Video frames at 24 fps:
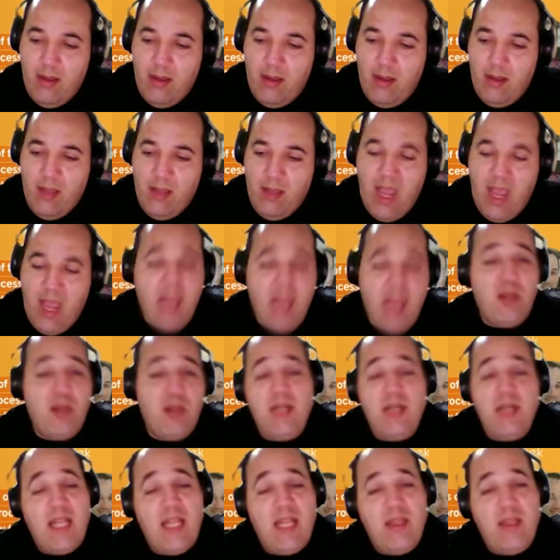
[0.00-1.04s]
answer
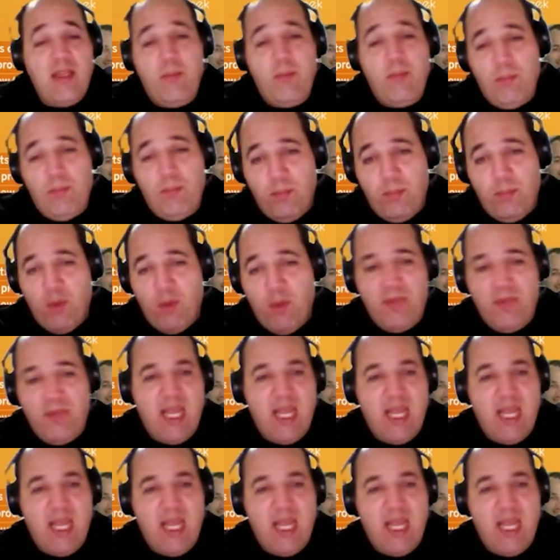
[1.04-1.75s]
that both